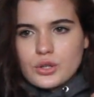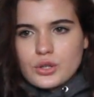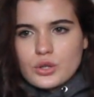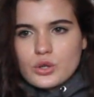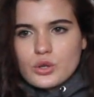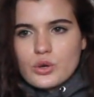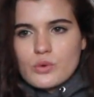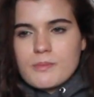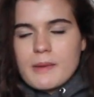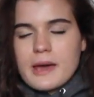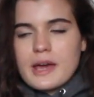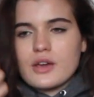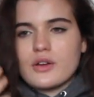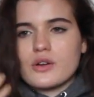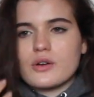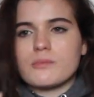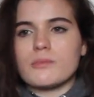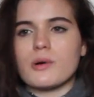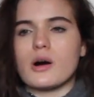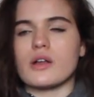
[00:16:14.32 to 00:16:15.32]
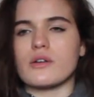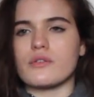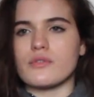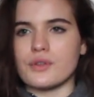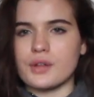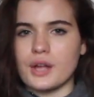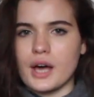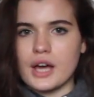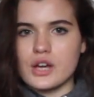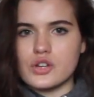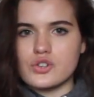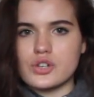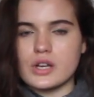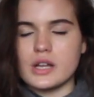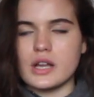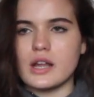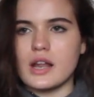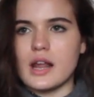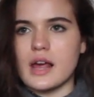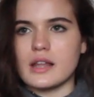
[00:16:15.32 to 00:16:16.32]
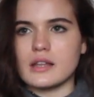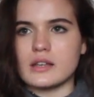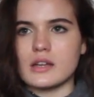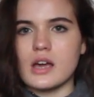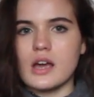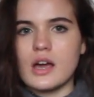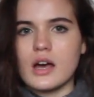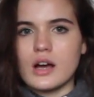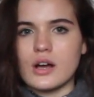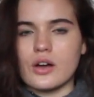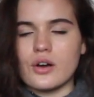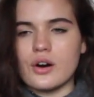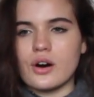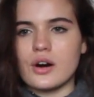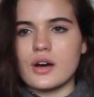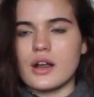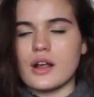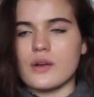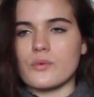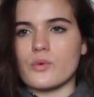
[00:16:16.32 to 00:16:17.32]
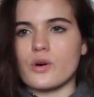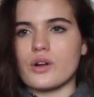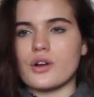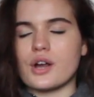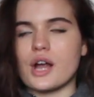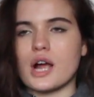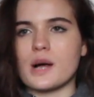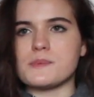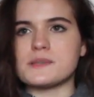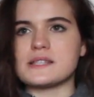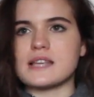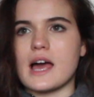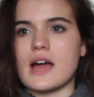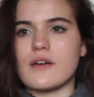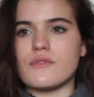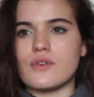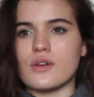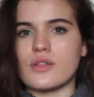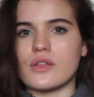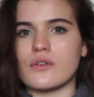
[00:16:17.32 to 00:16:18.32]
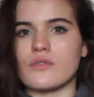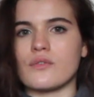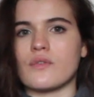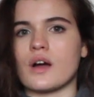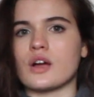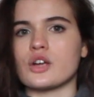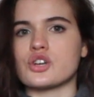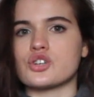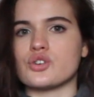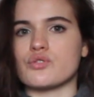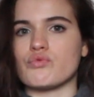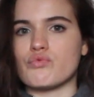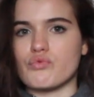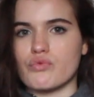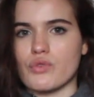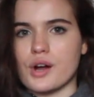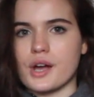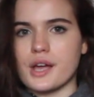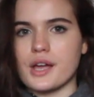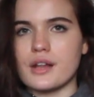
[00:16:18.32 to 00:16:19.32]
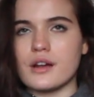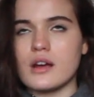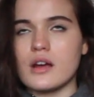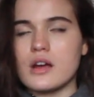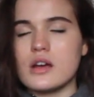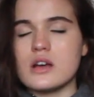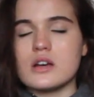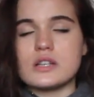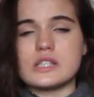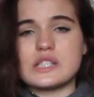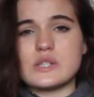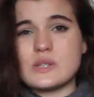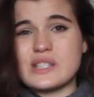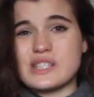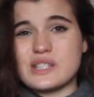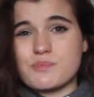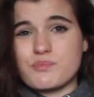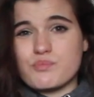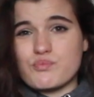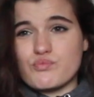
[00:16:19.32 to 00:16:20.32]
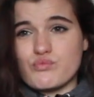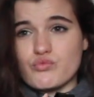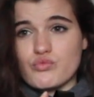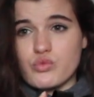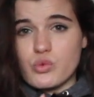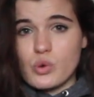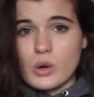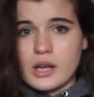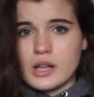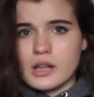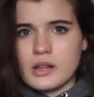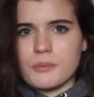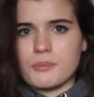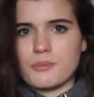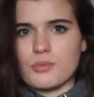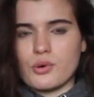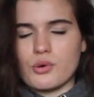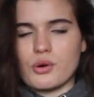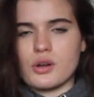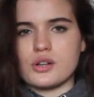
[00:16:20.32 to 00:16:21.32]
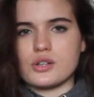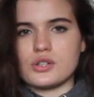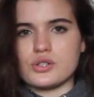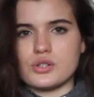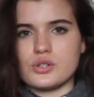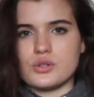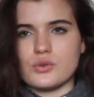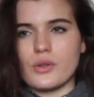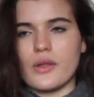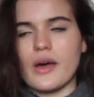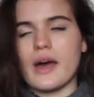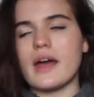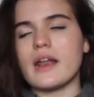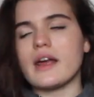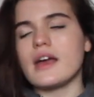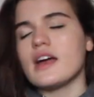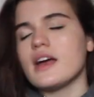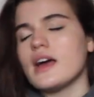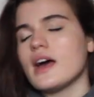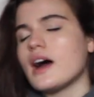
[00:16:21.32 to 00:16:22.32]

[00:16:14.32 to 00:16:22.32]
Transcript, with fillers: you make your body feel hydrated and good and water helps everything function right. So it's really important to do that.